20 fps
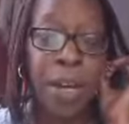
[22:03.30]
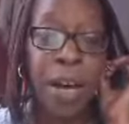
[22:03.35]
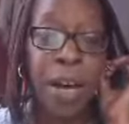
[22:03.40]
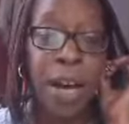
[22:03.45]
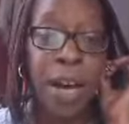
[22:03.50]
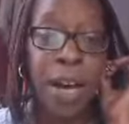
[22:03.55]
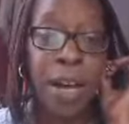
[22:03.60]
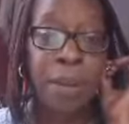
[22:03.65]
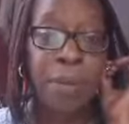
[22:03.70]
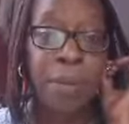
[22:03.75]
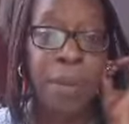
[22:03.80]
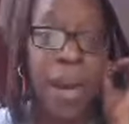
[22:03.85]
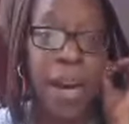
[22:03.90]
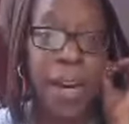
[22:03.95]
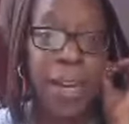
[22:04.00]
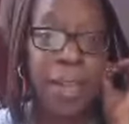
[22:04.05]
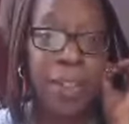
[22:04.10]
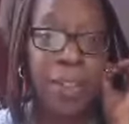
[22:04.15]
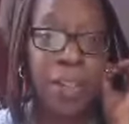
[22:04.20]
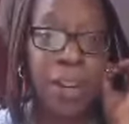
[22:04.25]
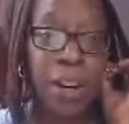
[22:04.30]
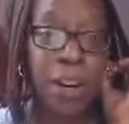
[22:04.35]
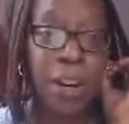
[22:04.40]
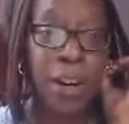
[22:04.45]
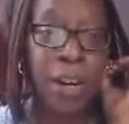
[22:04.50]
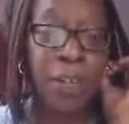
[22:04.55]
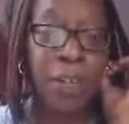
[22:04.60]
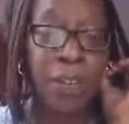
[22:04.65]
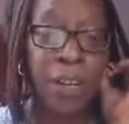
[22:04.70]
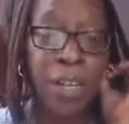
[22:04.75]
um, H
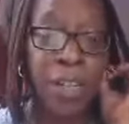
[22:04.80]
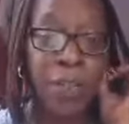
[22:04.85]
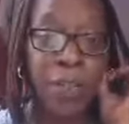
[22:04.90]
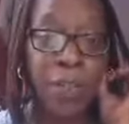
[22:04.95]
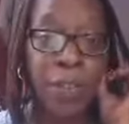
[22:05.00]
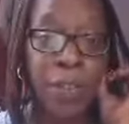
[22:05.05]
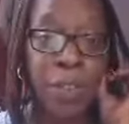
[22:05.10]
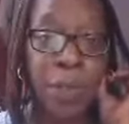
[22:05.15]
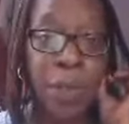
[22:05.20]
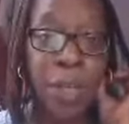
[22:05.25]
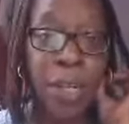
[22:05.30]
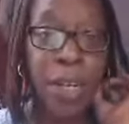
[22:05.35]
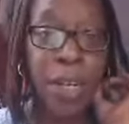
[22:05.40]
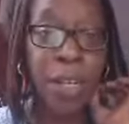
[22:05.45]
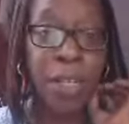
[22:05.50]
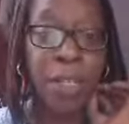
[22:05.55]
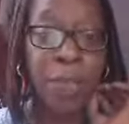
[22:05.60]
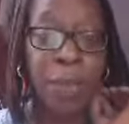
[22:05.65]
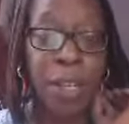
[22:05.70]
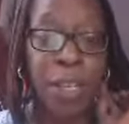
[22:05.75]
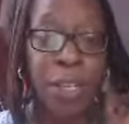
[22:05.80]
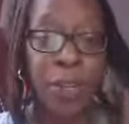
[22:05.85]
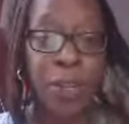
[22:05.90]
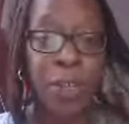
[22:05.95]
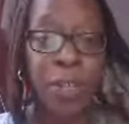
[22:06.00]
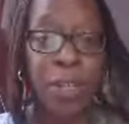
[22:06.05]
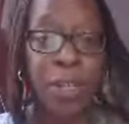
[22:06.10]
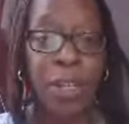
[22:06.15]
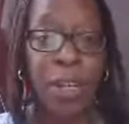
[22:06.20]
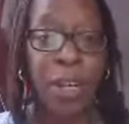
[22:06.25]
R Advice for Entrepreneurs, where you
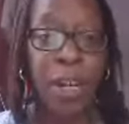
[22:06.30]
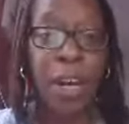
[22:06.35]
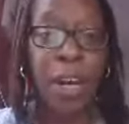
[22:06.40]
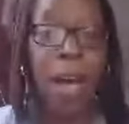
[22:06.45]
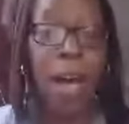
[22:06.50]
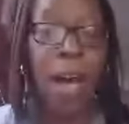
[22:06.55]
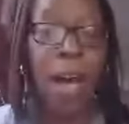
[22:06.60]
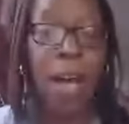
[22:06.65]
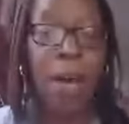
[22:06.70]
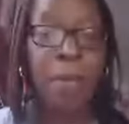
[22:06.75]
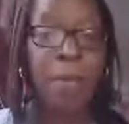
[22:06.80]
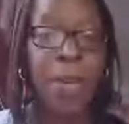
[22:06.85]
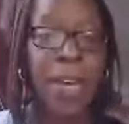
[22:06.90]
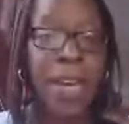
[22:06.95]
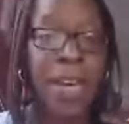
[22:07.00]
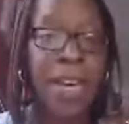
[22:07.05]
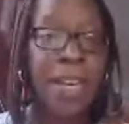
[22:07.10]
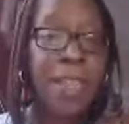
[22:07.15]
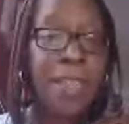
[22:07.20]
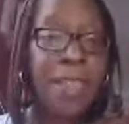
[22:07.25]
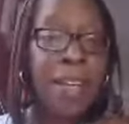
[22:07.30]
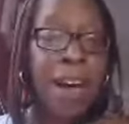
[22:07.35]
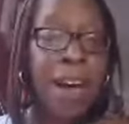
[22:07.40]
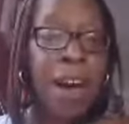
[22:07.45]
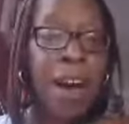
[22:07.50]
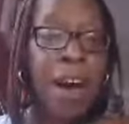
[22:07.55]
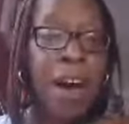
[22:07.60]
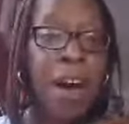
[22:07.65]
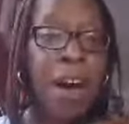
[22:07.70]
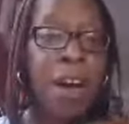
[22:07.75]
can um,
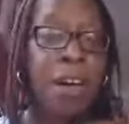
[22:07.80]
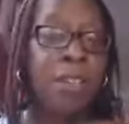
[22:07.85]
either,